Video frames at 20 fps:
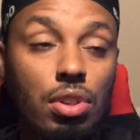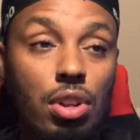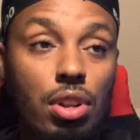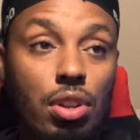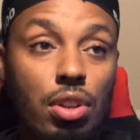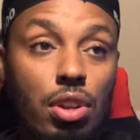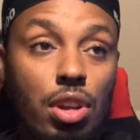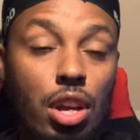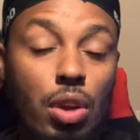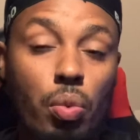
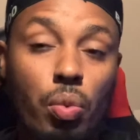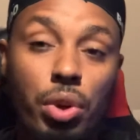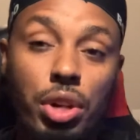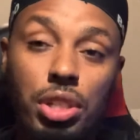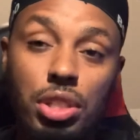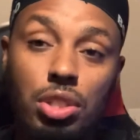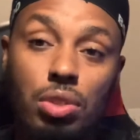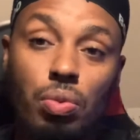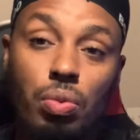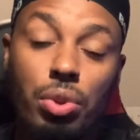and
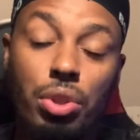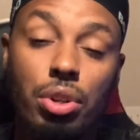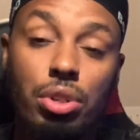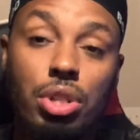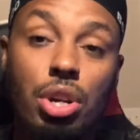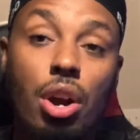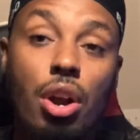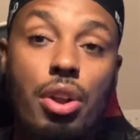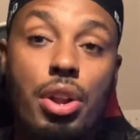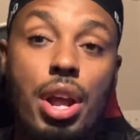when they're
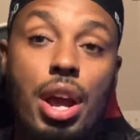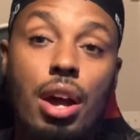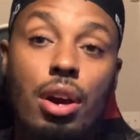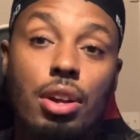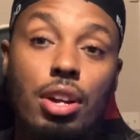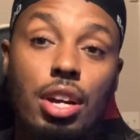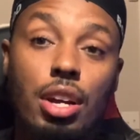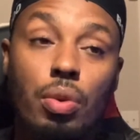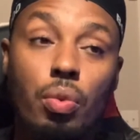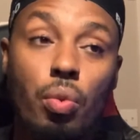charting out
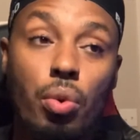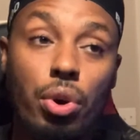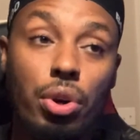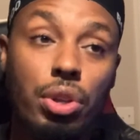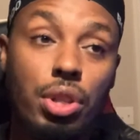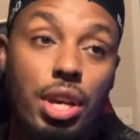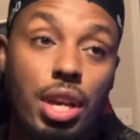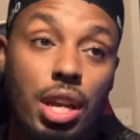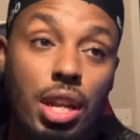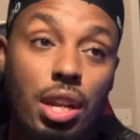and where
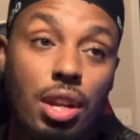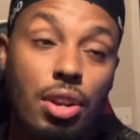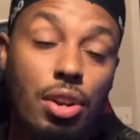they